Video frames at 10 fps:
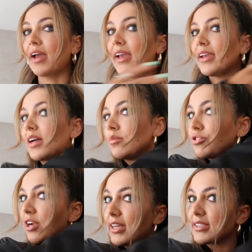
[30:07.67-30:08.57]
Okay, I'm
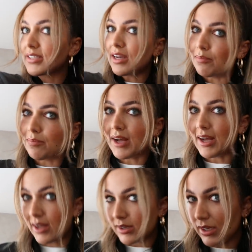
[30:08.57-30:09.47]
dressed, I'm
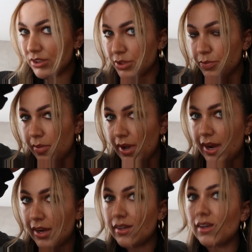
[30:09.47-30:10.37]
back. I just put my
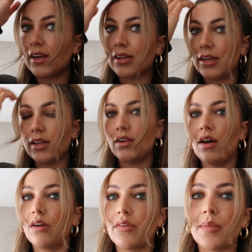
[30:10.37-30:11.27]
hair in like a little
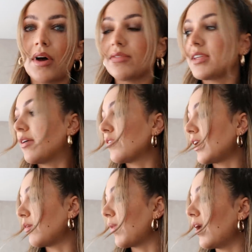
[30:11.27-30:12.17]
half up half down
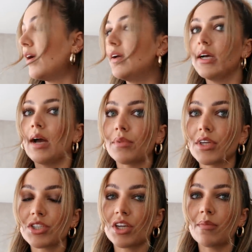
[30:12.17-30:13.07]
thing, but I'm
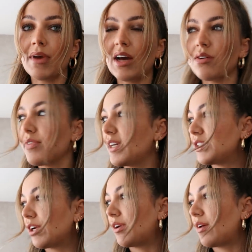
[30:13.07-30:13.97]
gonna show you my outfit. I
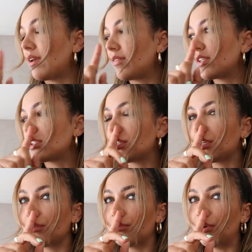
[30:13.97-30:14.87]
don't know if it's
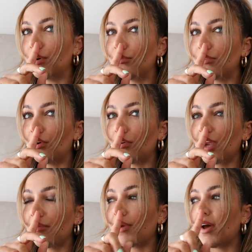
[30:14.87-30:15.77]
too warm for
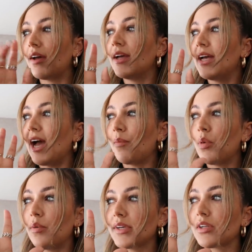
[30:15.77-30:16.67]
it, but I'm
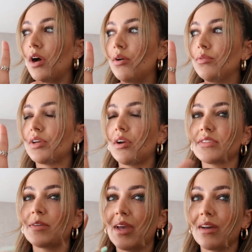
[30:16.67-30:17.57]
always cold, and
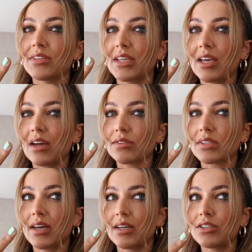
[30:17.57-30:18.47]
obviously we have to eat
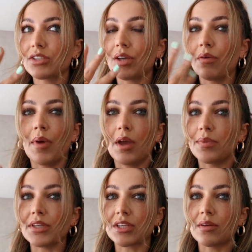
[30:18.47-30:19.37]
outside, so I'm
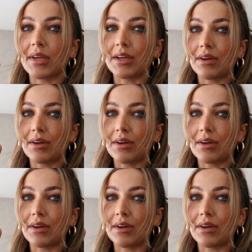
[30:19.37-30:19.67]
hoping it's gonna be